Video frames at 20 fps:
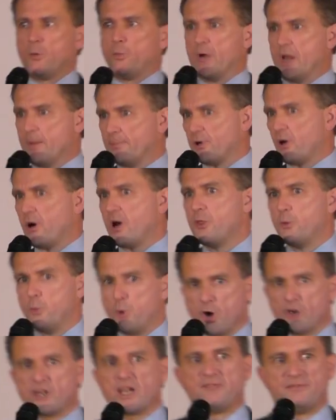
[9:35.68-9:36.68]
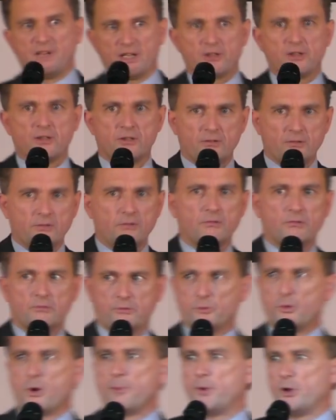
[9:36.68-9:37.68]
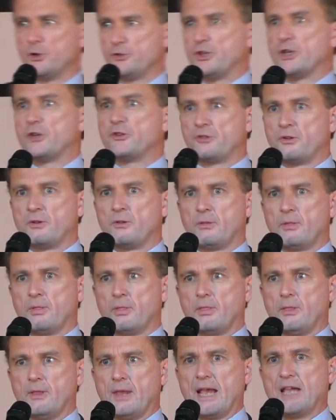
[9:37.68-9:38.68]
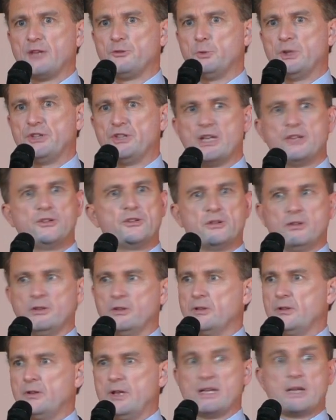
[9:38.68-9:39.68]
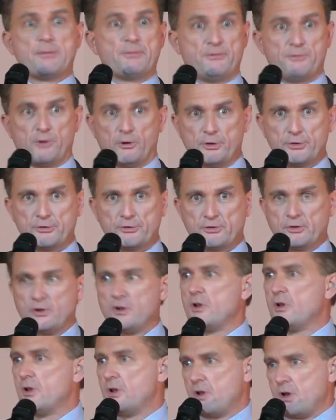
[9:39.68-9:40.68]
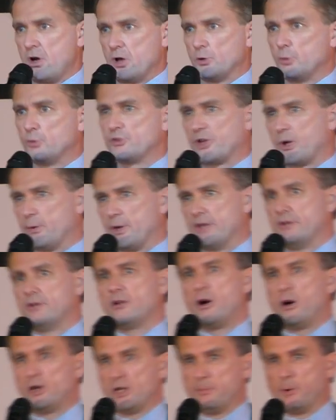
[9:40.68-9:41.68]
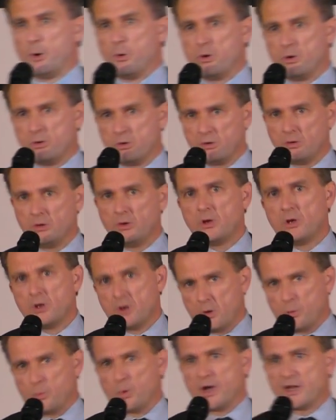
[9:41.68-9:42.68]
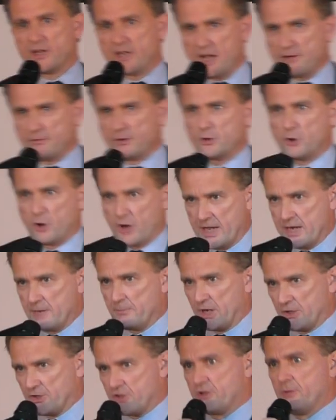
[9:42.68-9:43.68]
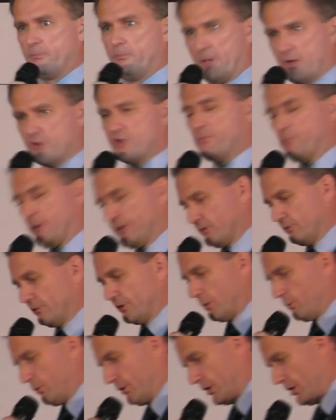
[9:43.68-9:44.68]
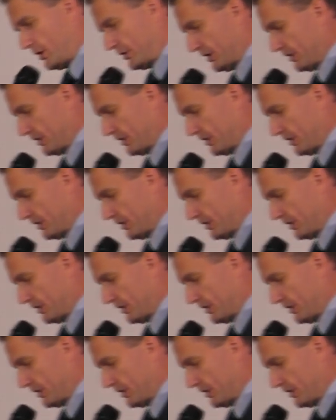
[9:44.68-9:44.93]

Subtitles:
we apply the work ethic to our politics, as we did in Happy Forest and also in Hartlepool, where Karen got a much, much better result than I